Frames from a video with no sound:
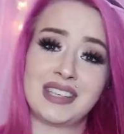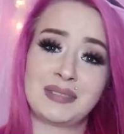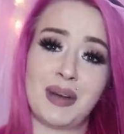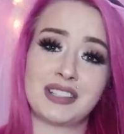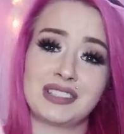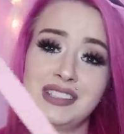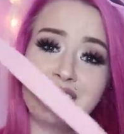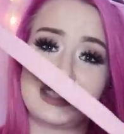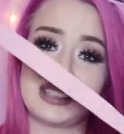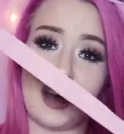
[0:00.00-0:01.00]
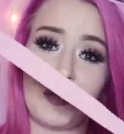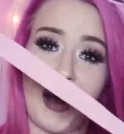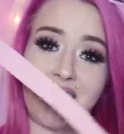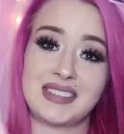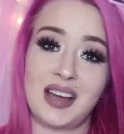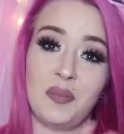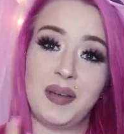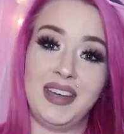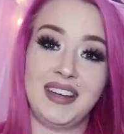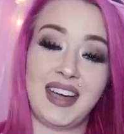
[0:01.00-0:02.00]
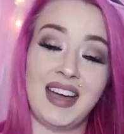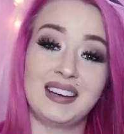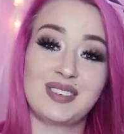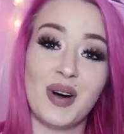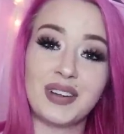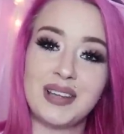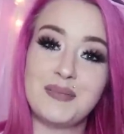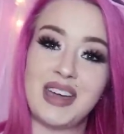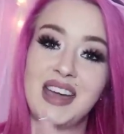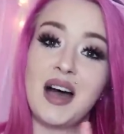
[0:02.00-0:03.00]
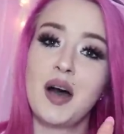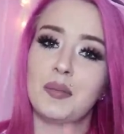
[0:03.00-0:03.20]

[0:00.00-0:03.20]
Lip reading: especially since it's all pastel pink and totally me,